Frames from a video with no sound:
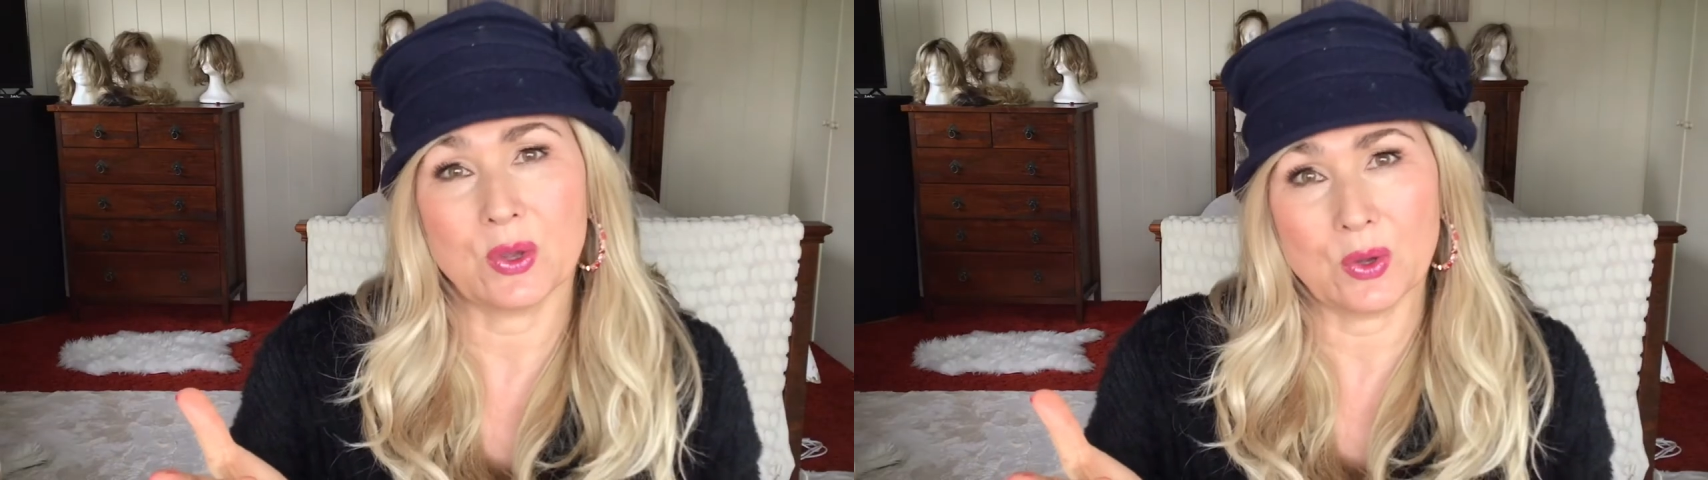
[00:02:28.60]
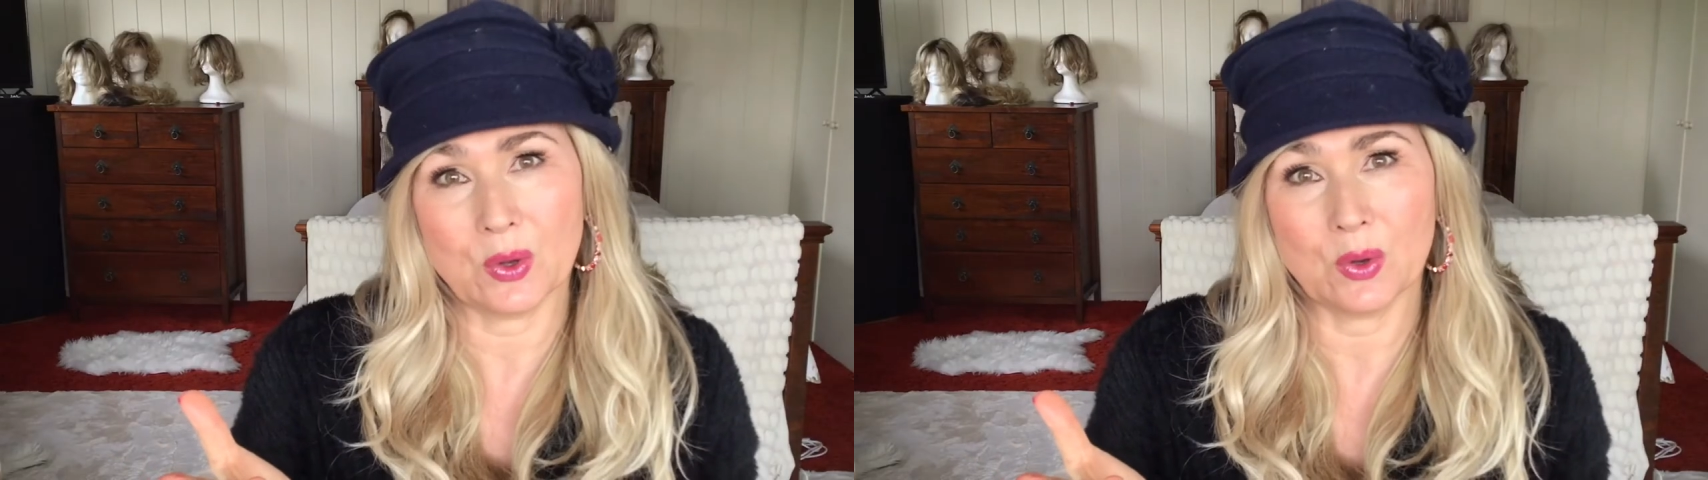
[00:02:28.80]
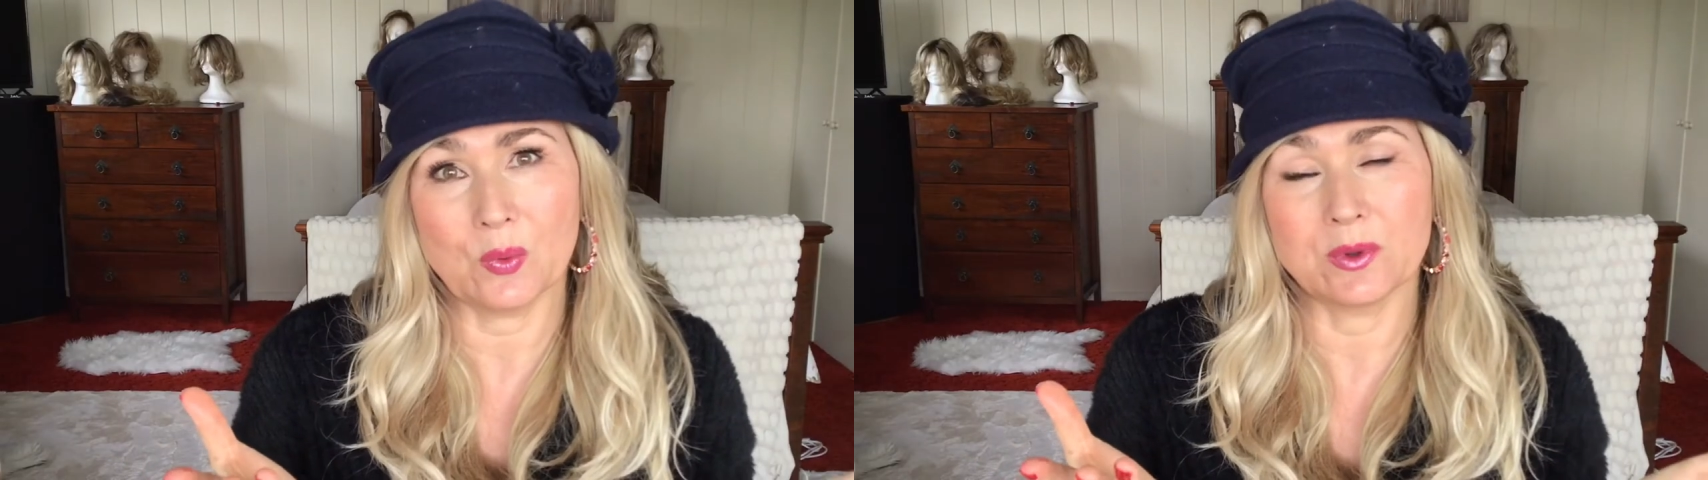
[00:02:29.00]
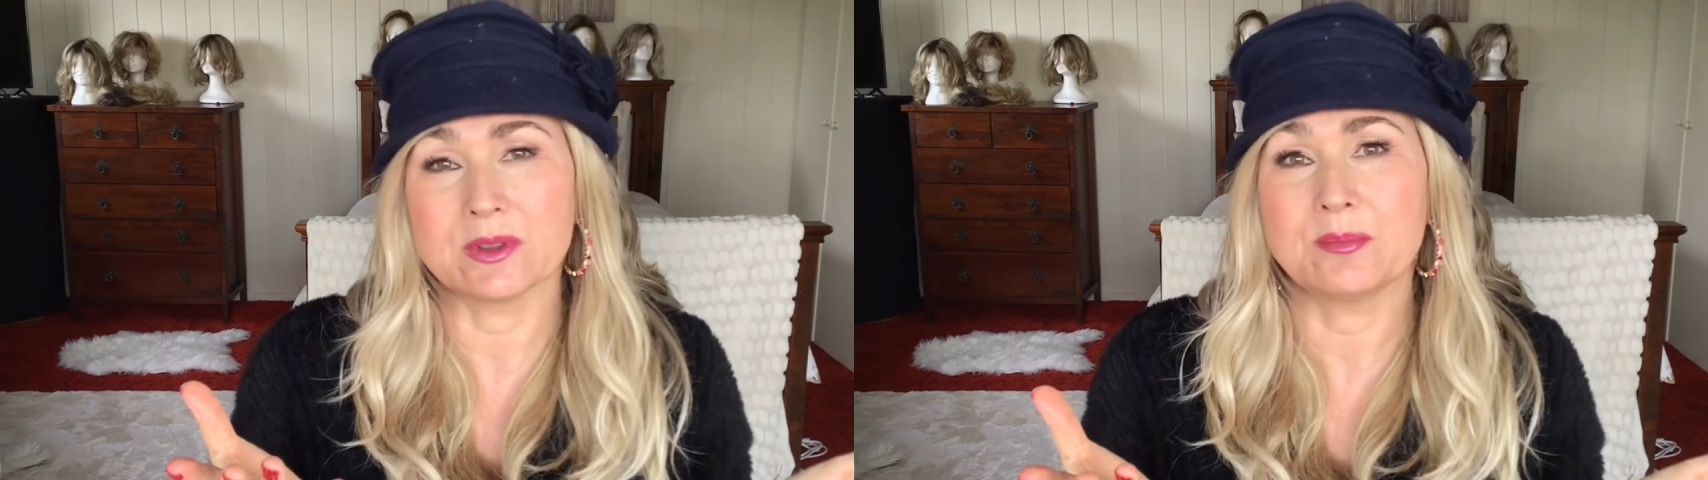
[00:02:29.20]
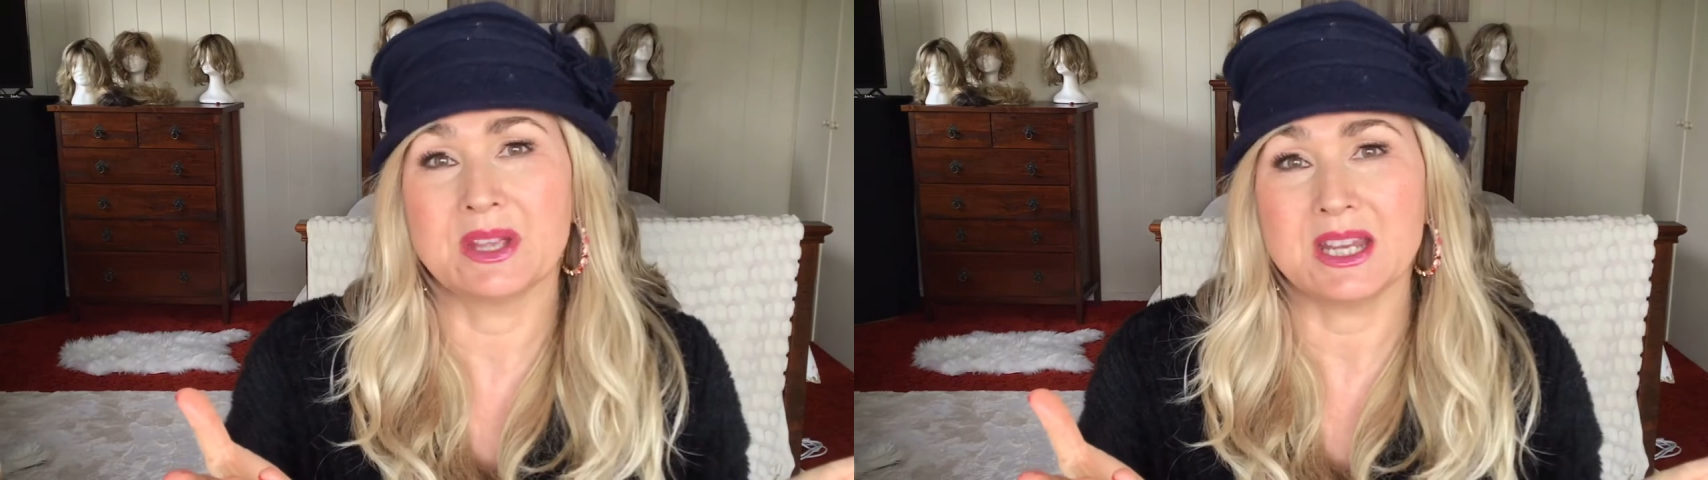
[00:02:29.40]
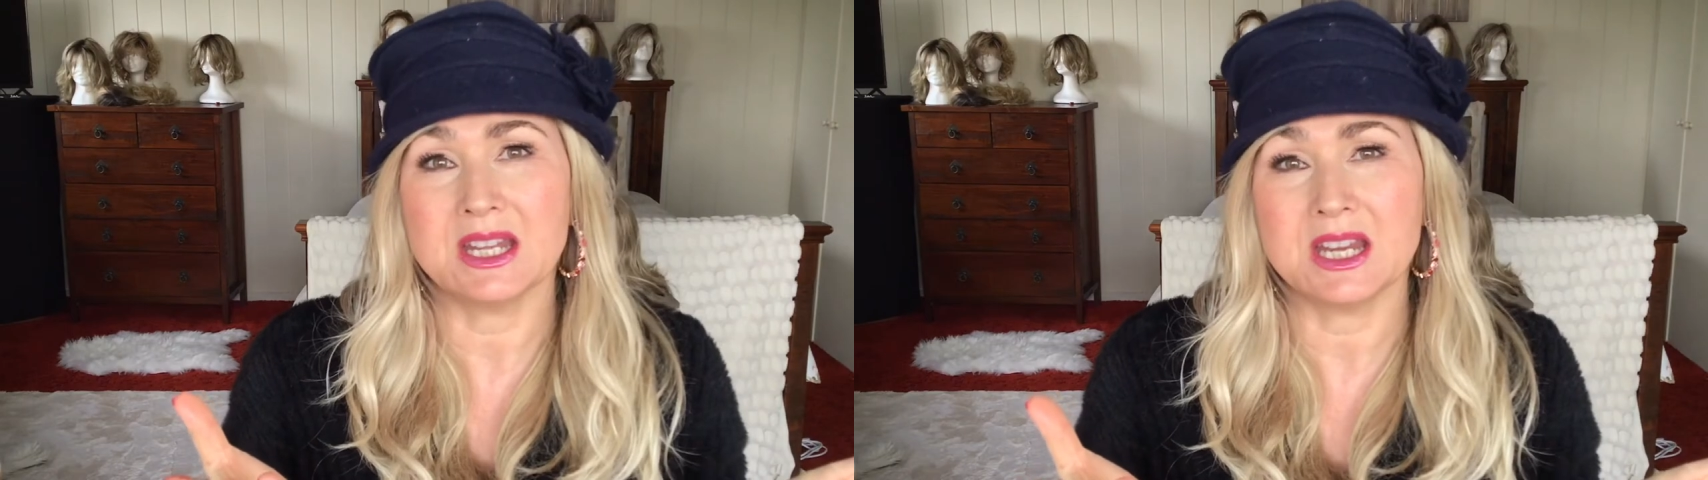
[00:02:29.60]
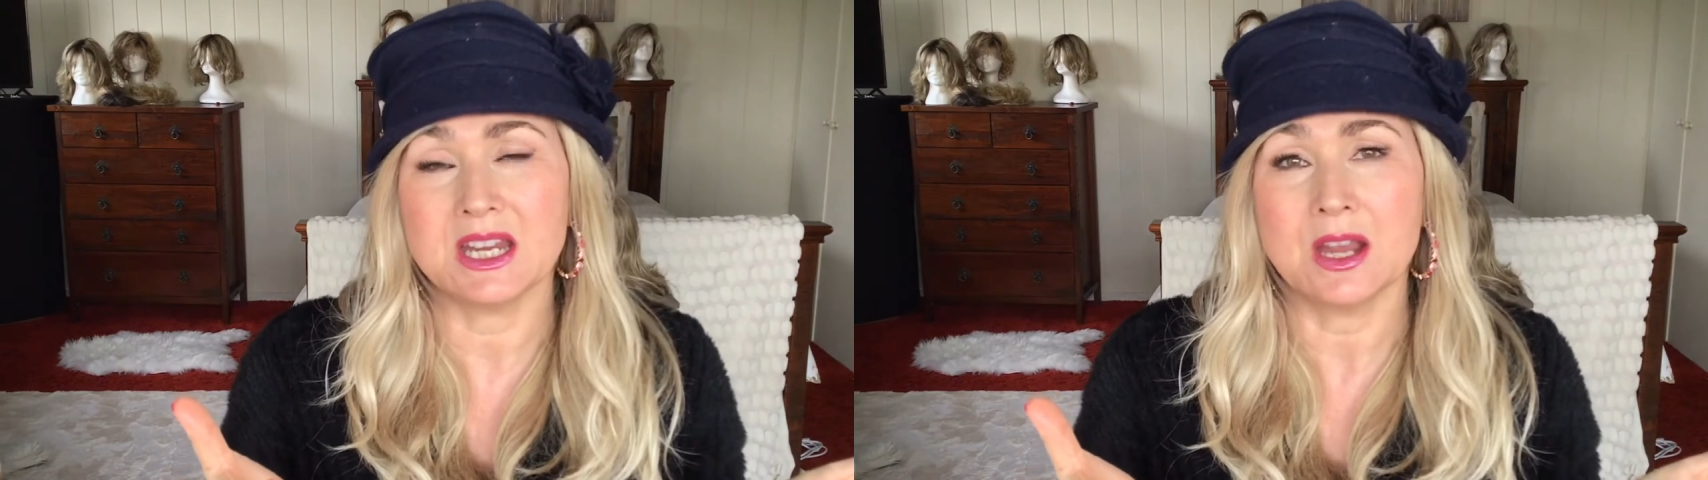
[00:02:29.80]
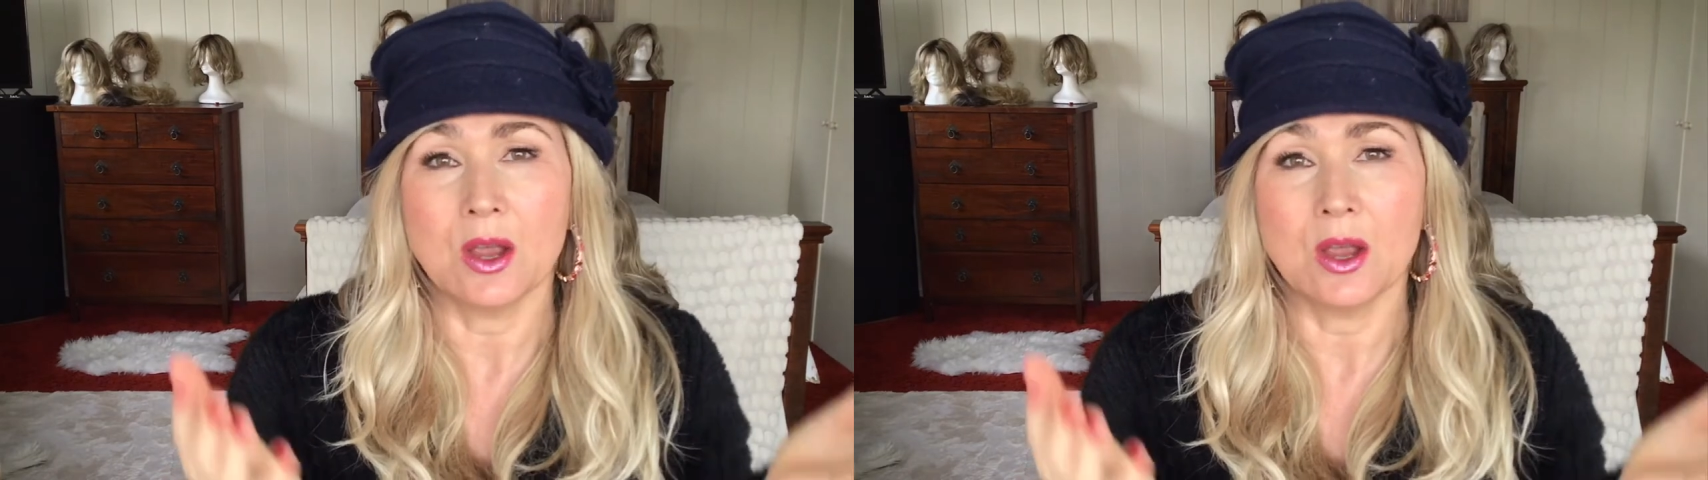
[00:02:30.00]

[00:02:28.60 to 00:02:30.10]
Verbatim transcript: her with a beanie